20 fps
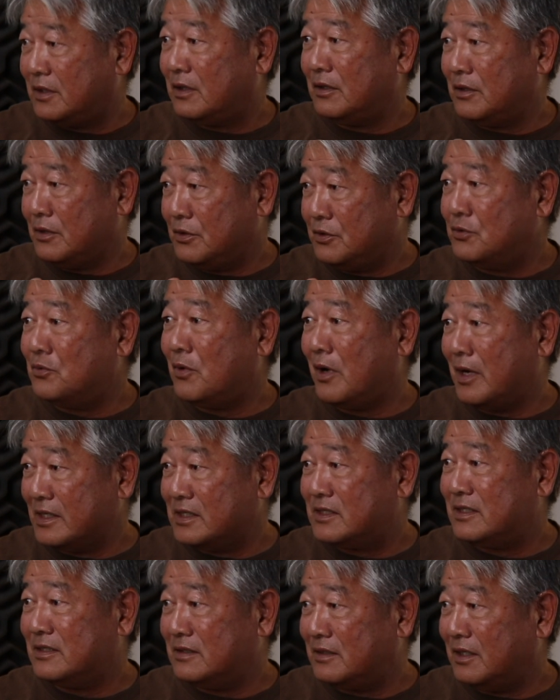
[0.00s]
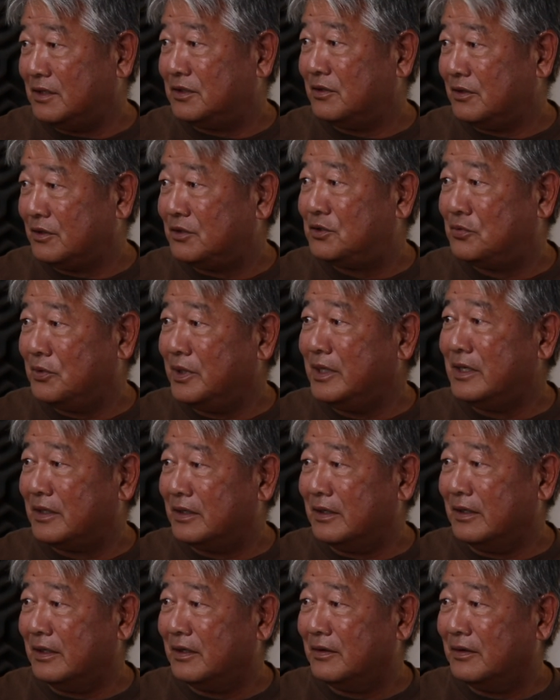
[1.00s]
little nuances that you're
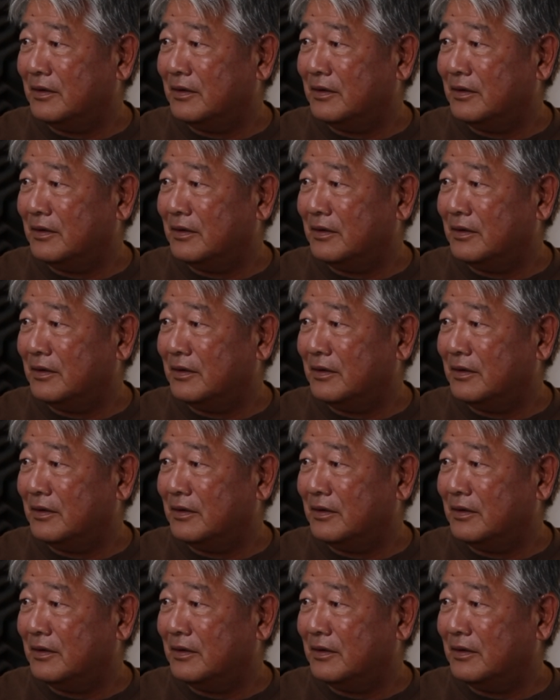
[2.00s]
tweaking.